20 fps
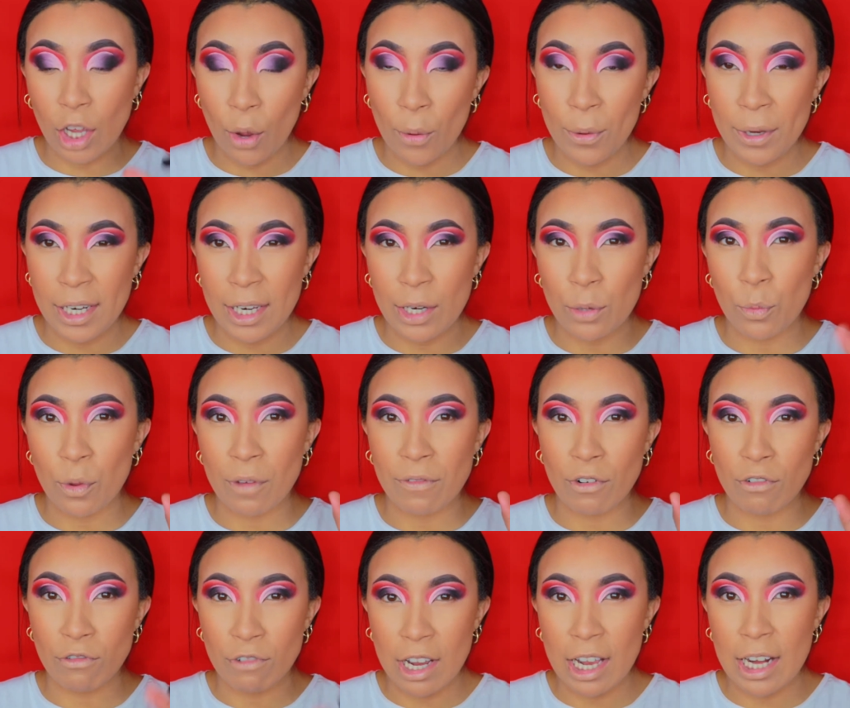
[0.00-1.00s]
going in with
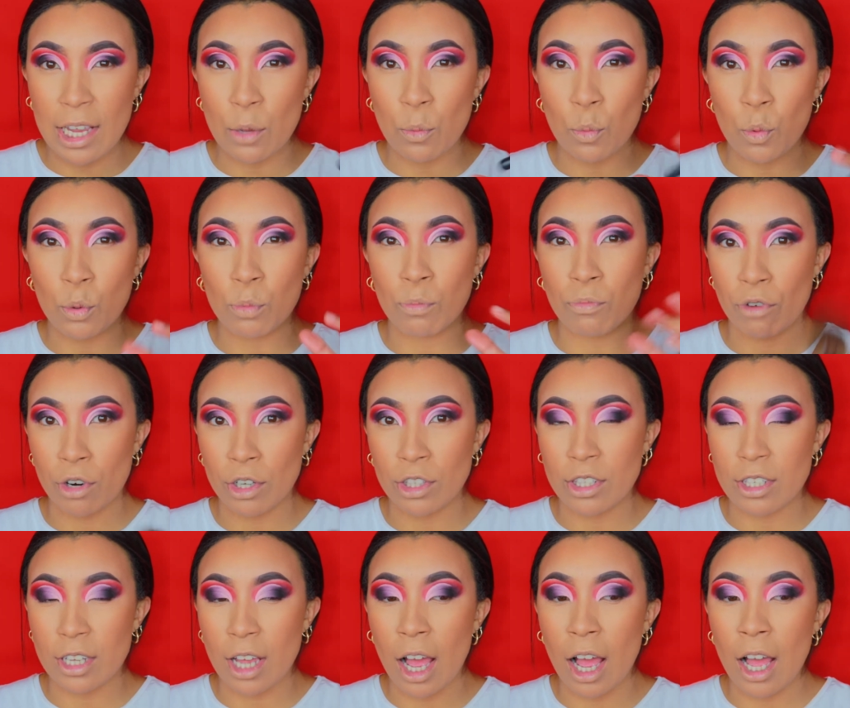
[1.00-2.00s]
a really warm
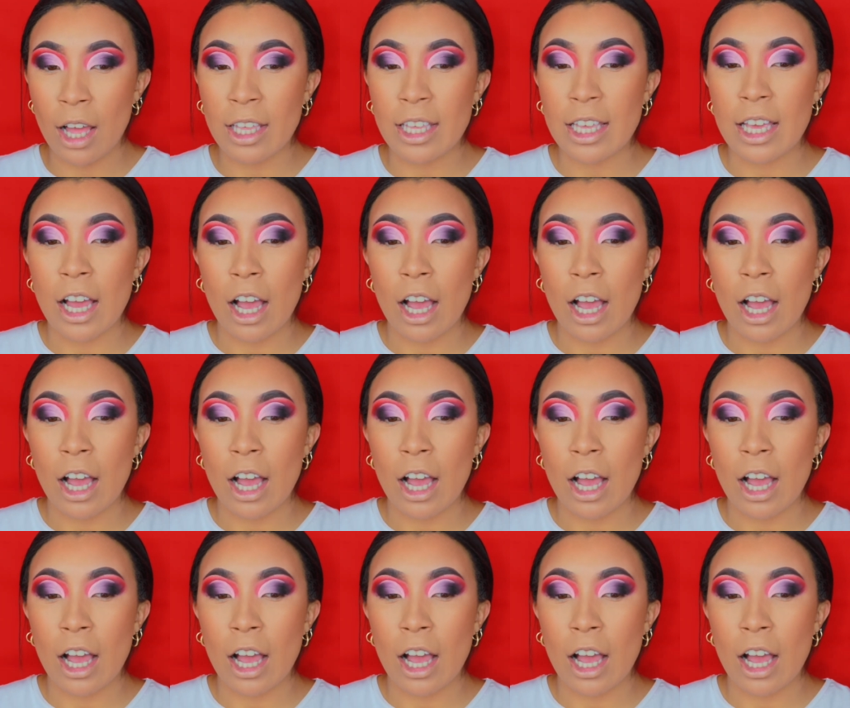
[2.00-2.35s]
bronzer,